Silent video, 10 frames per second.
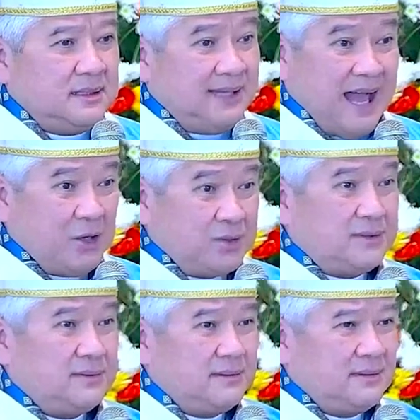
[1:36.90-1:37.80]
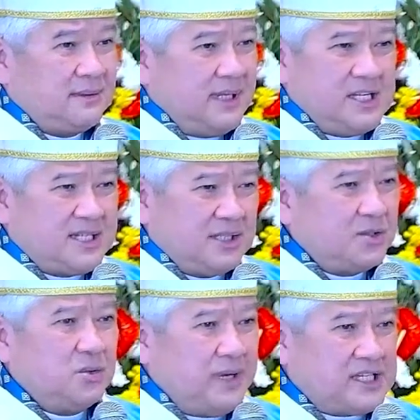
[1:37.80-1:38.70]
Doubt is not
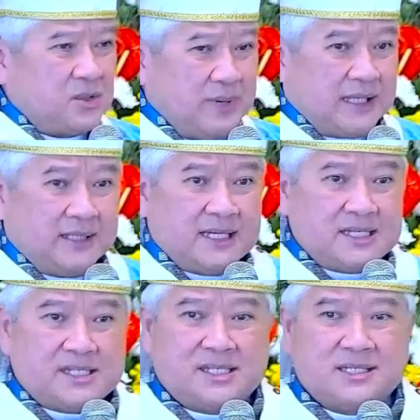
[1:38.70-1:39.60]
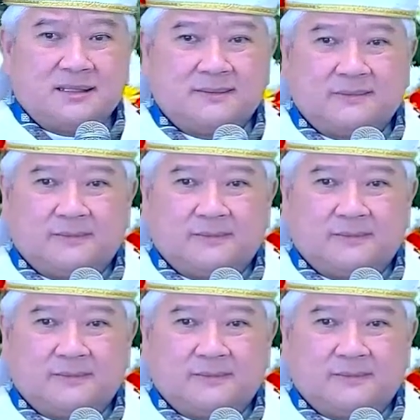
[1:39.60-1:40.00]
always a weakness.